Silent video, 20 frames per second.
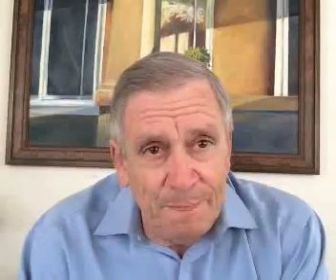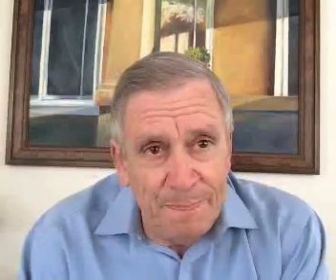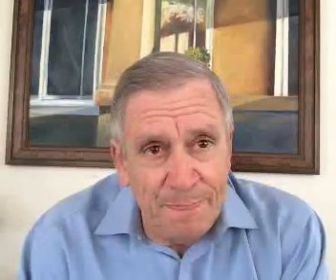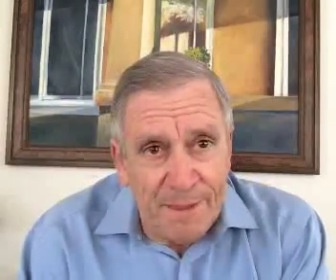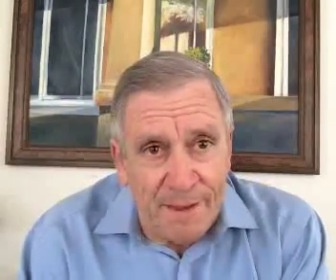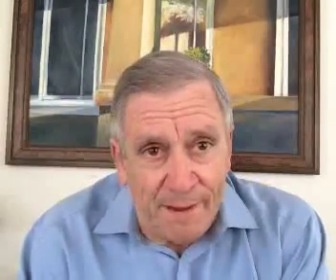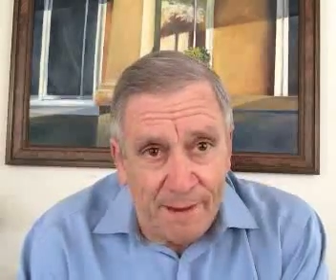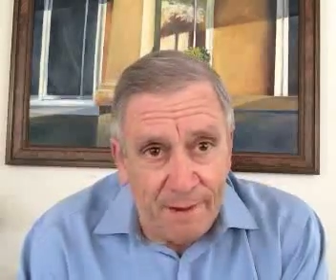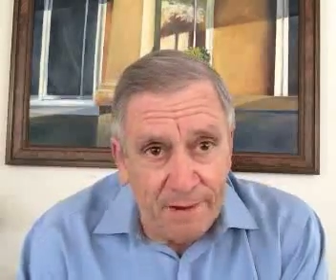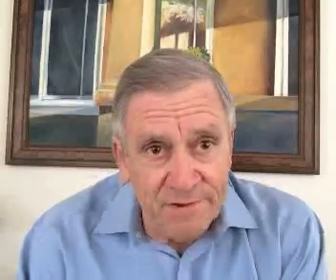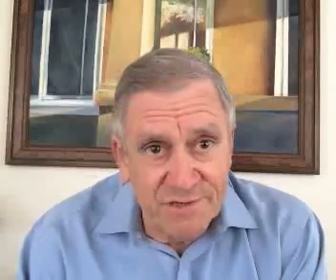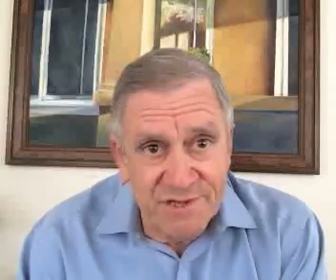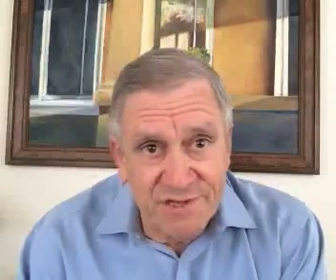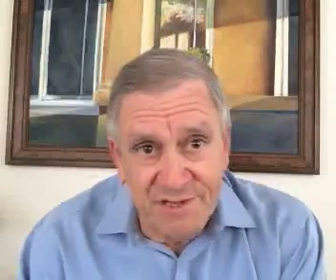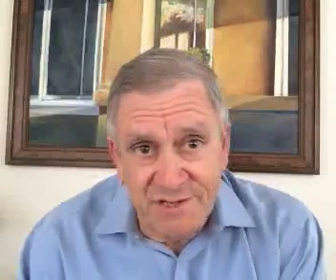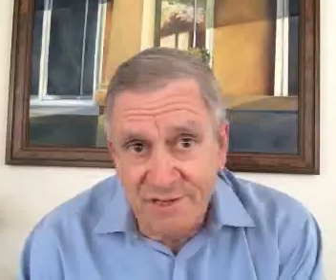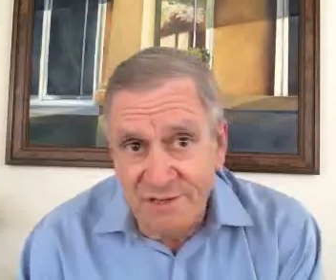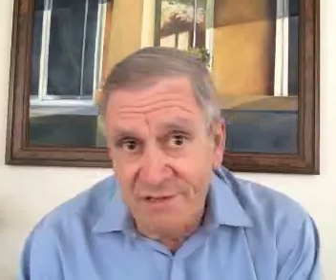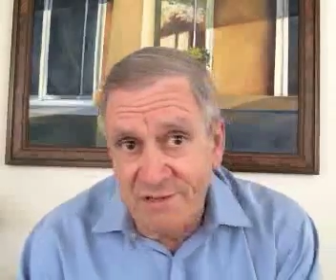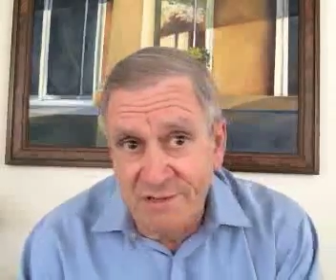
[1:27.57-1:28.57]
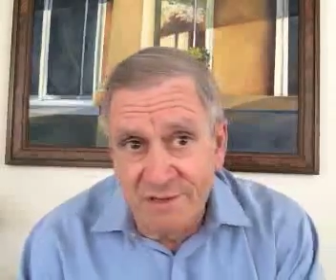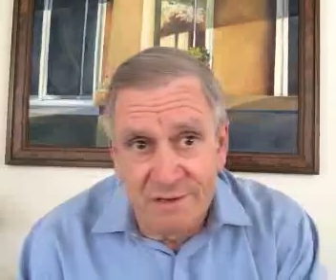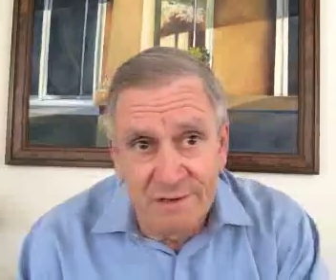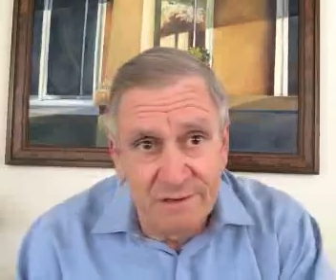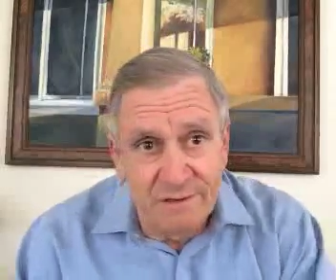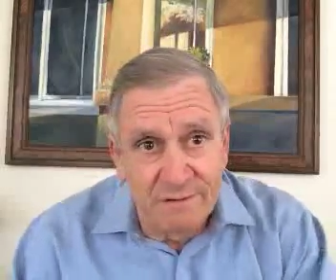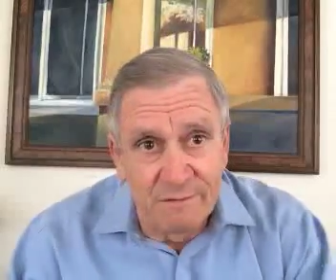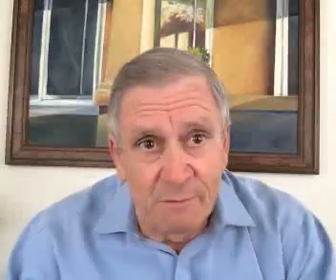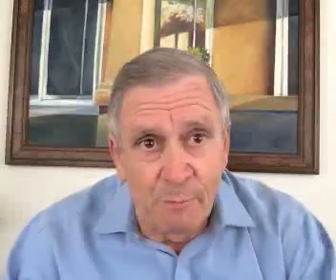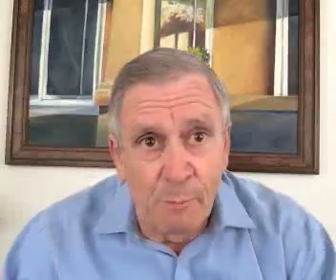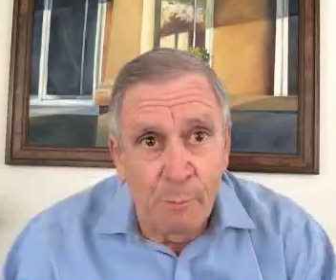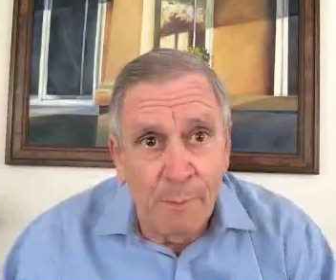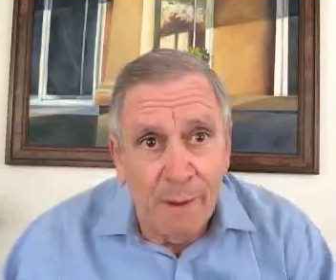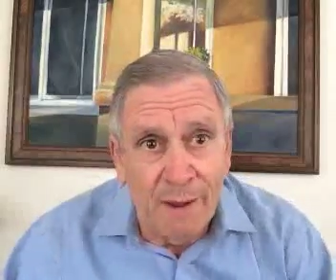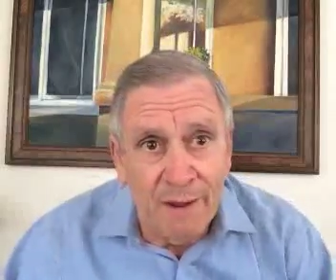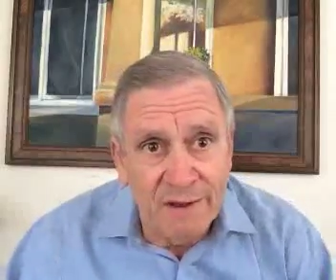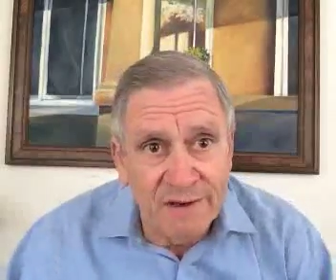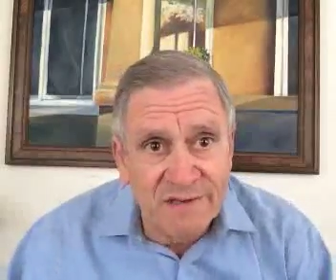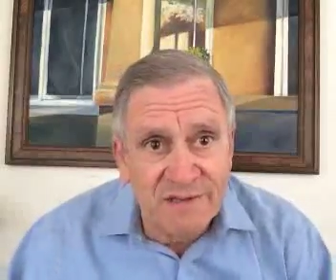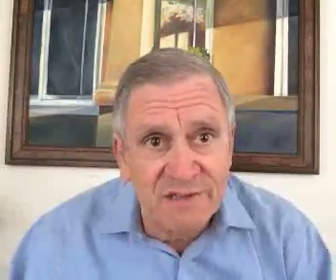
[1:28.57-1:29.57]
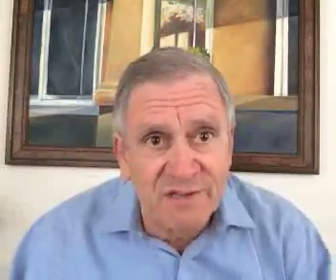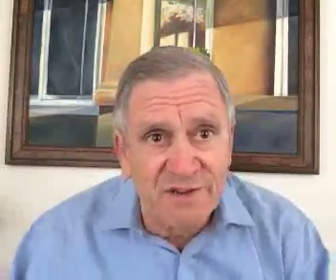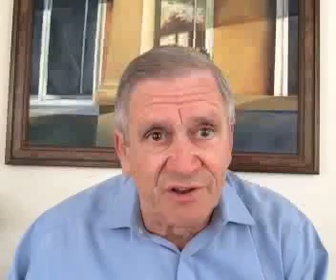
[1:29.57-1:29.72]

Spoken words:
the house gets into a mess.